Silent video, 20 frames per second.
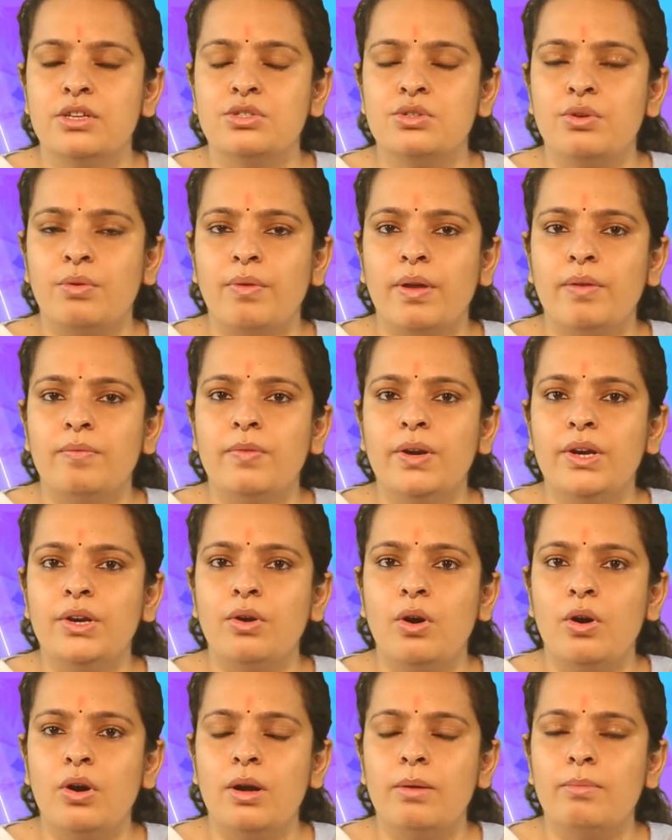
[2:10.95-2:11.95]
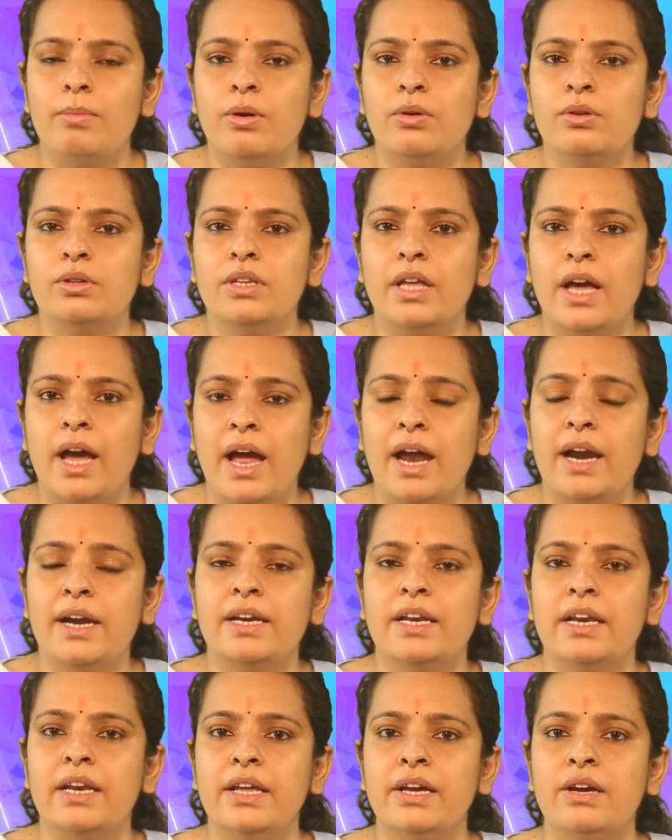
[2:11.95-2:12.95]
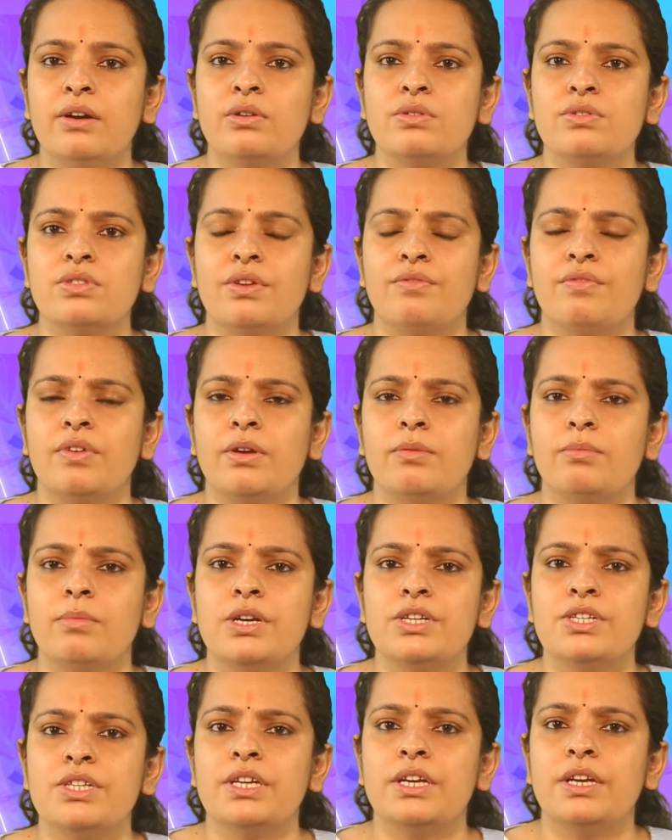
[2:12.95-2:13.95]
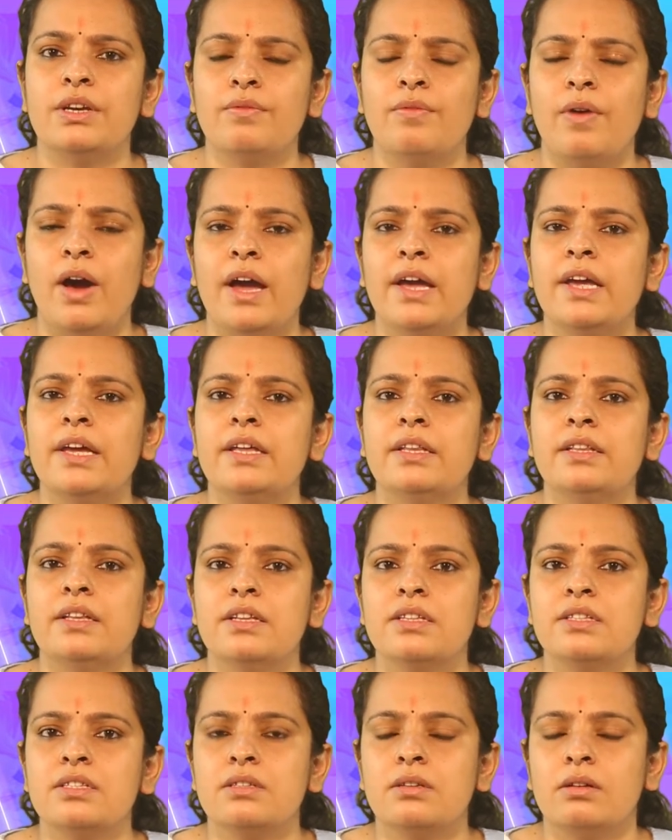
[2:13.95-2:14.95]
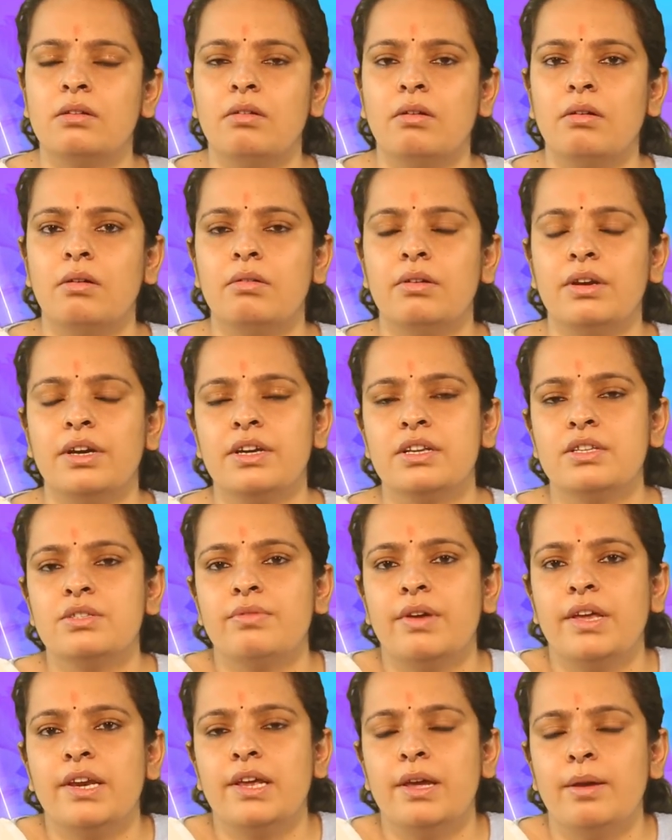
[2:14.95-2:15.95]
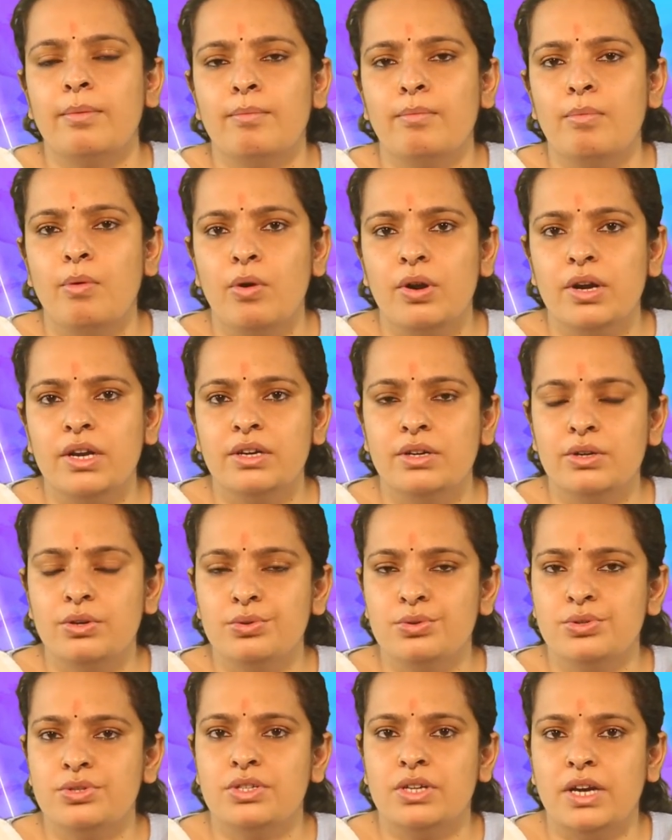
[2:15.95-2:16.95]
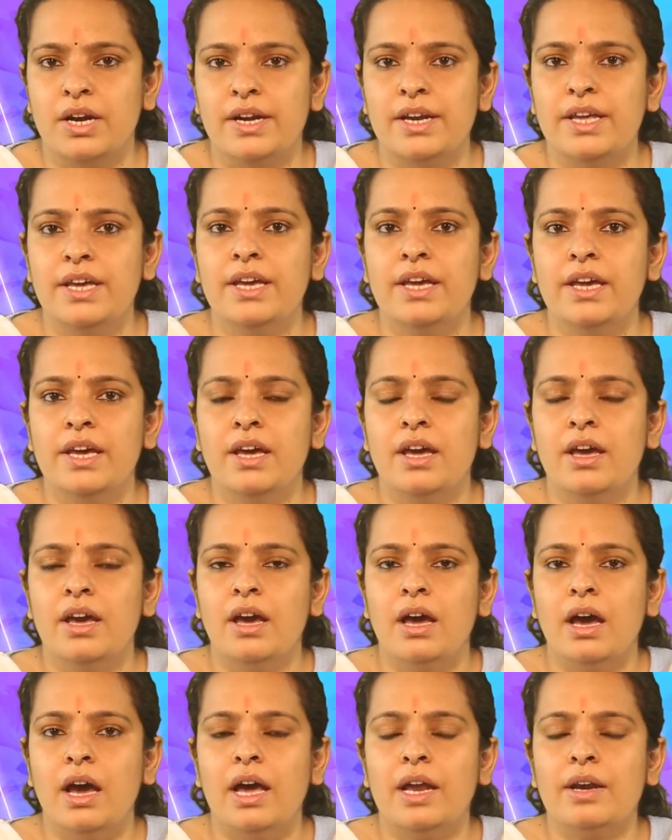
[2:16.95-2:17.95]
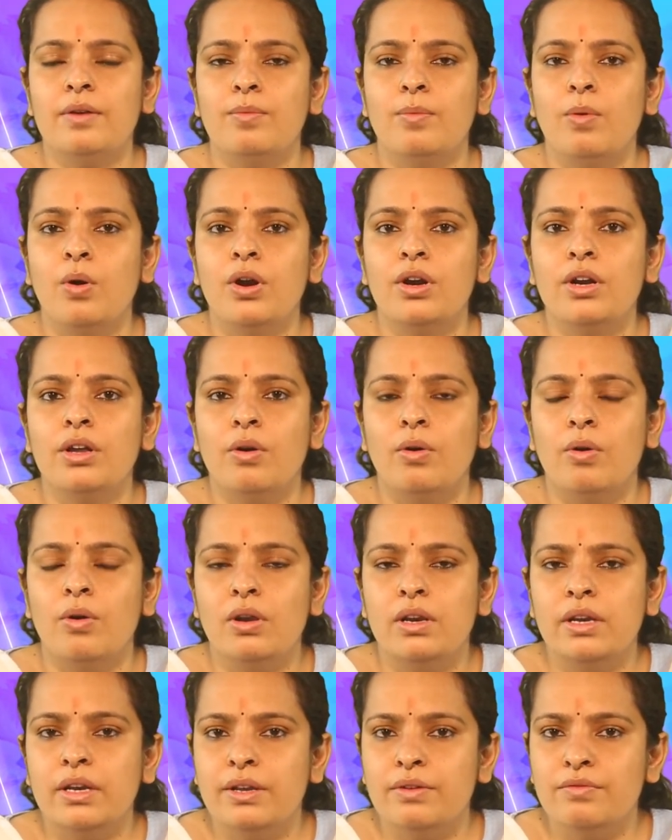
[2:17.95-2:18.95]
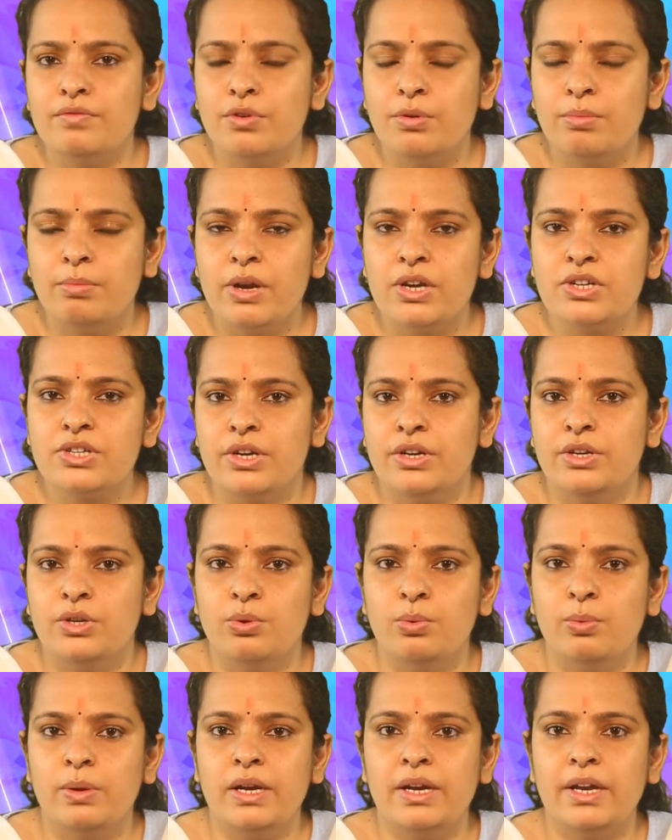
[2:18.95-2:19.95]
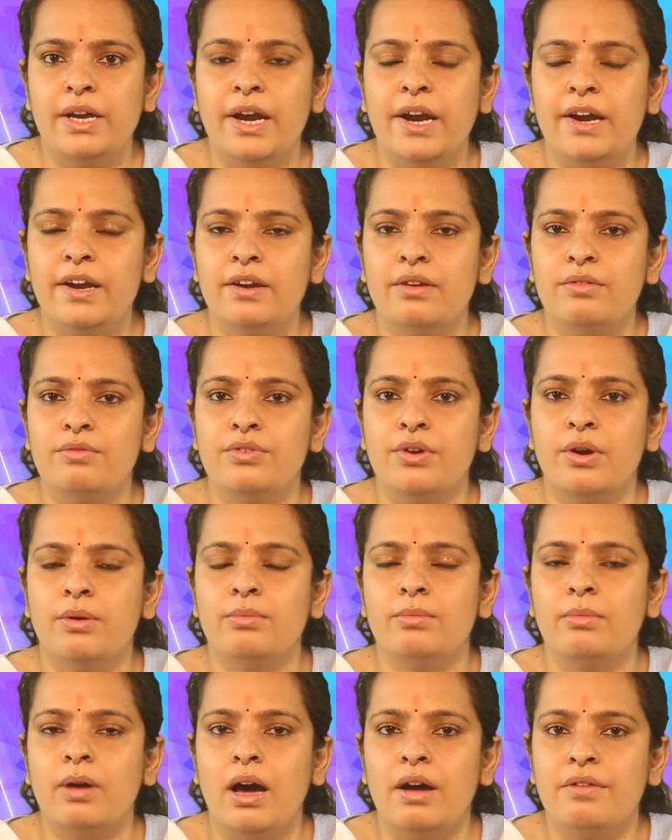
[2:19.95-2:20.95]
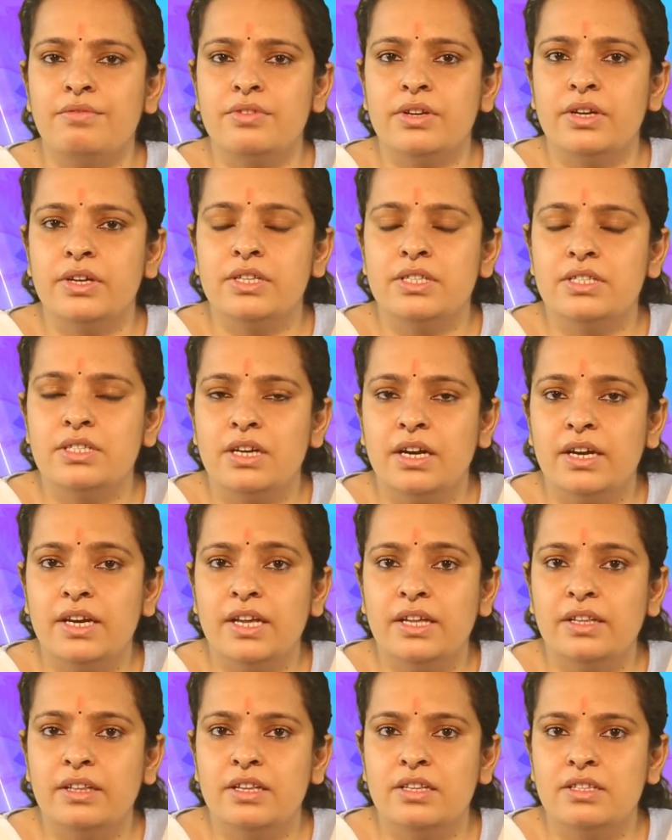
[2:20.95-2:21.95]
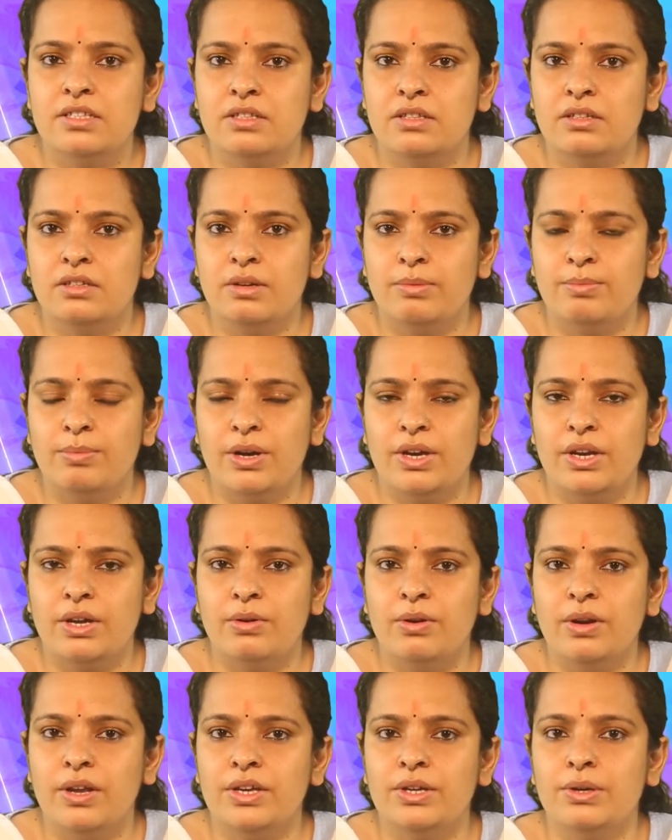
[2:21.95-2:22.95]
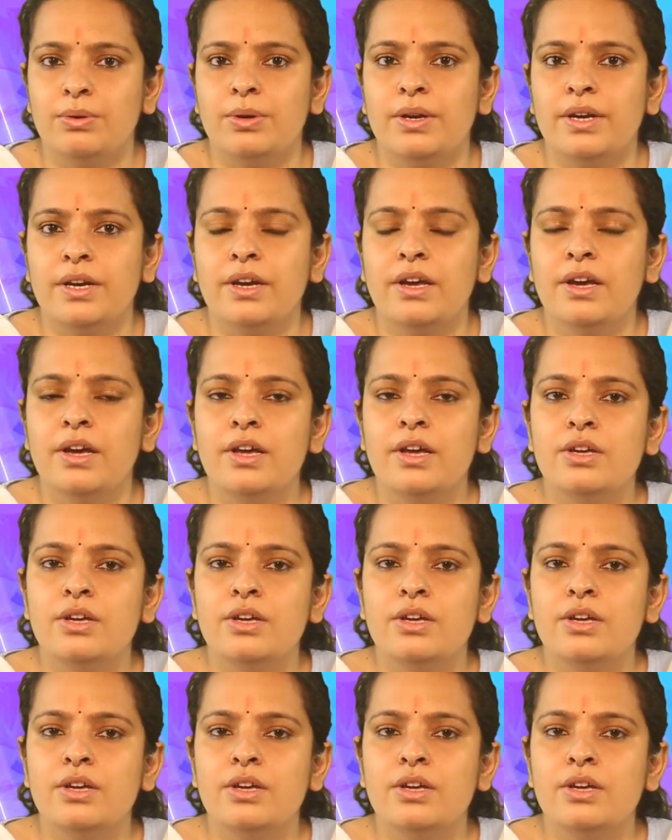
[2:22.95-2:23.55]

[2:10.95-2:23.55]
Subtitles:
So when we talk about the handling of sewing machine, why this it is very important to study, and what all information you will get from after studying this particular unit.